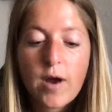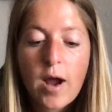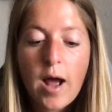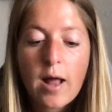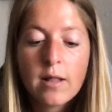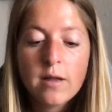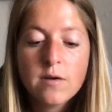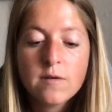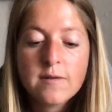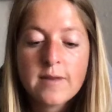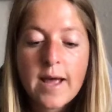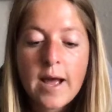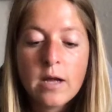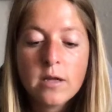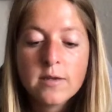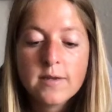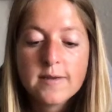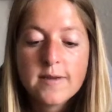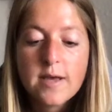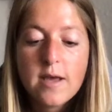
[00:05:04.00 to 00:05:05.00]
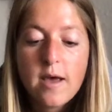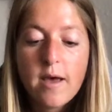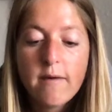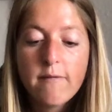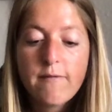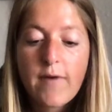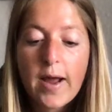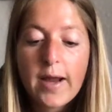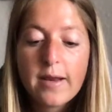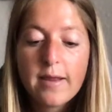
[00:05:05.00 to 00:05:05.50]
hollow sounds.
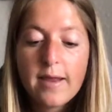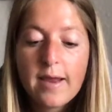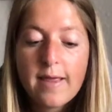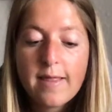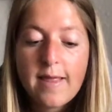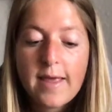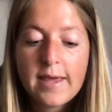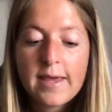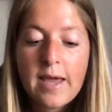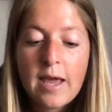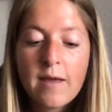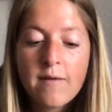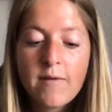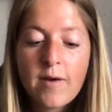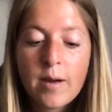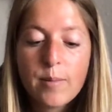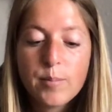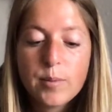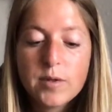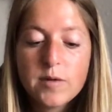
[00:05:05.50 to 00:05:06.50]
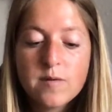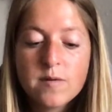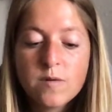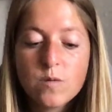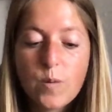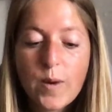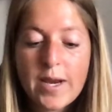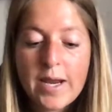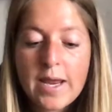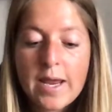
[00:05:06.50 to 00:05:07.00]
Finally, they gave up,
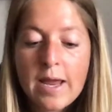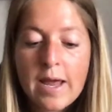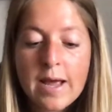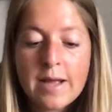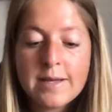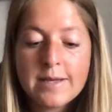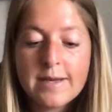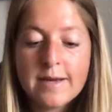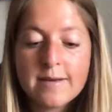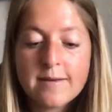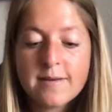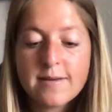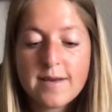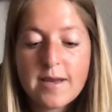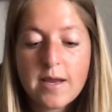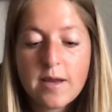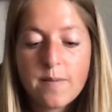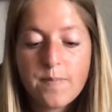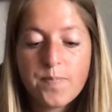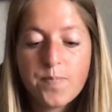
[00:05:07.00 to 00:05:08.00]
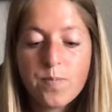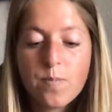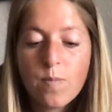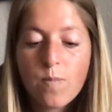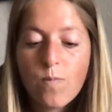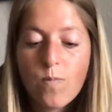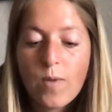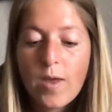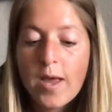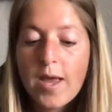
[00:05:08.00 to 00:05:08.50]
sweaty and dusty.
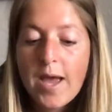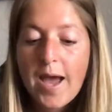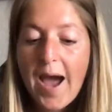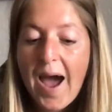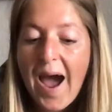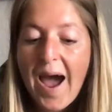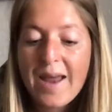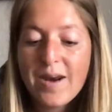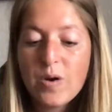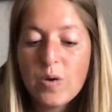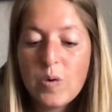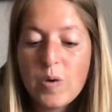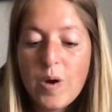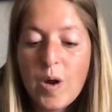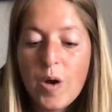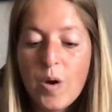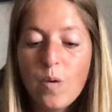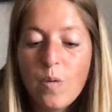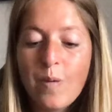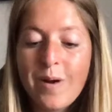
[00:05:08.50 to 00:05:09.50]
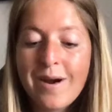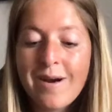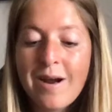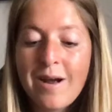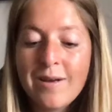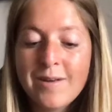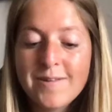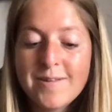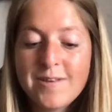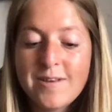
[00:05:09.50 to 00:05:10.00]
I don't know where
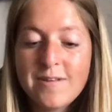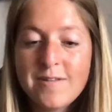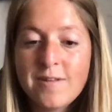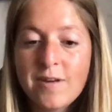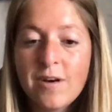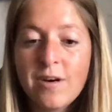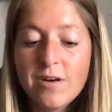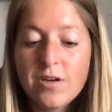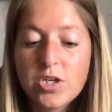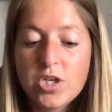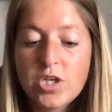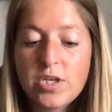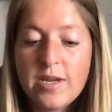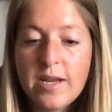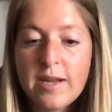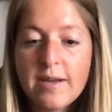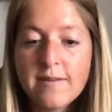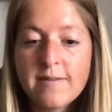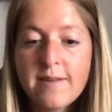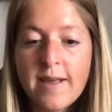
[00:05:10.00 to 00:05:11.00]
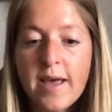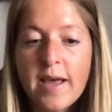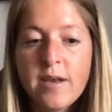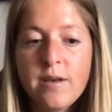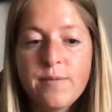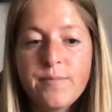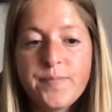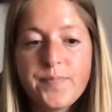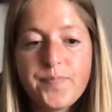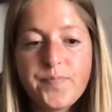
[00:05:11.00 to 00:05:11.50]
else to search, Dink
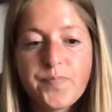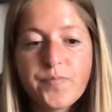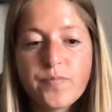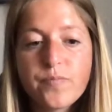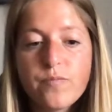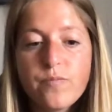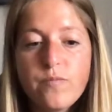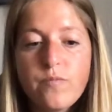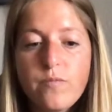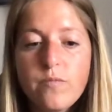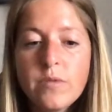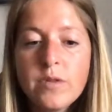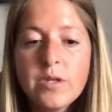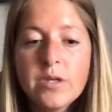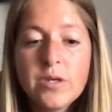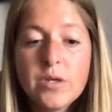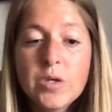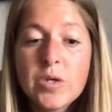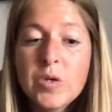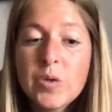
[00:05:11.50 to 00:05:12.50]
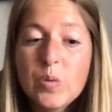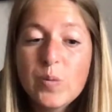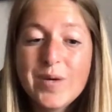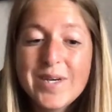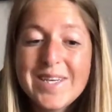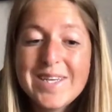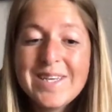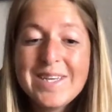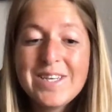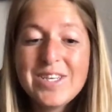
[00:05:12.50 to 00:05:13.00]
said.
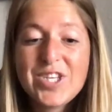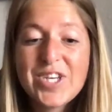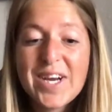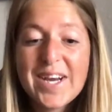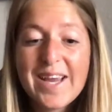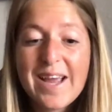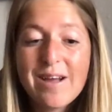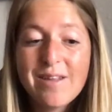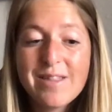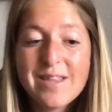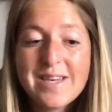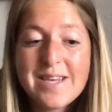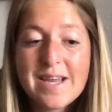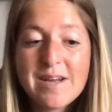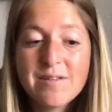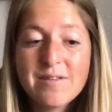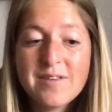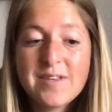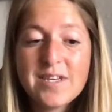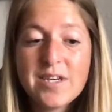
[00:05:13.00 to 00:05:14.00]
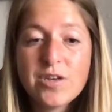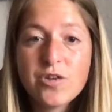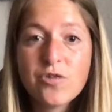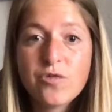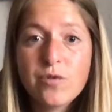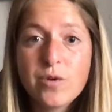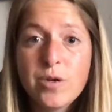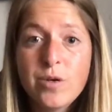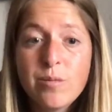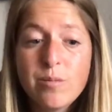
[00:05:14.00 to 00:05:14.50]
We didn't check out the downstairs
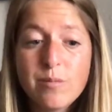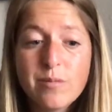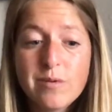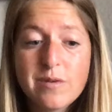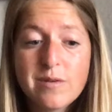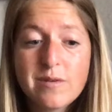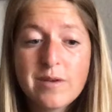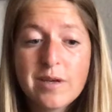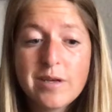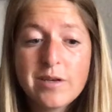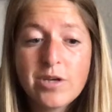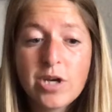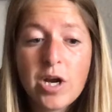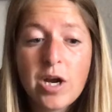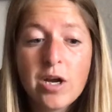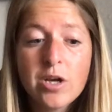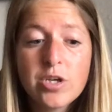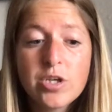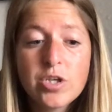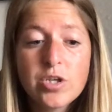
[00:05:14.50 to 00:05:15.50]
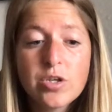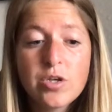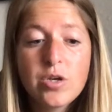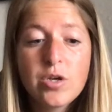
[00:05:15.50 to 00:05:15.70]
rooms, said Josh.